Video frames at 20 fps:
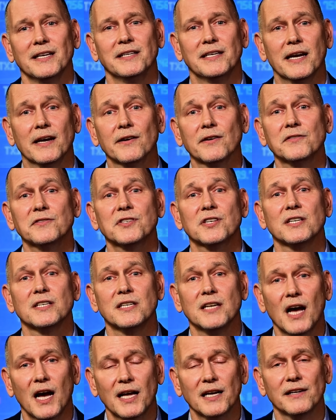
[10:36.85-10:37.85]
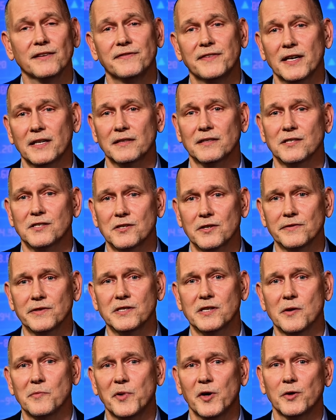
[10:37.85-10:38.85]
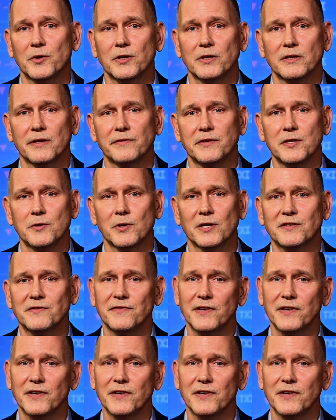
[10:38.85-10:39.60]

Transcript: Tariffs should not affect the service component of the U.S.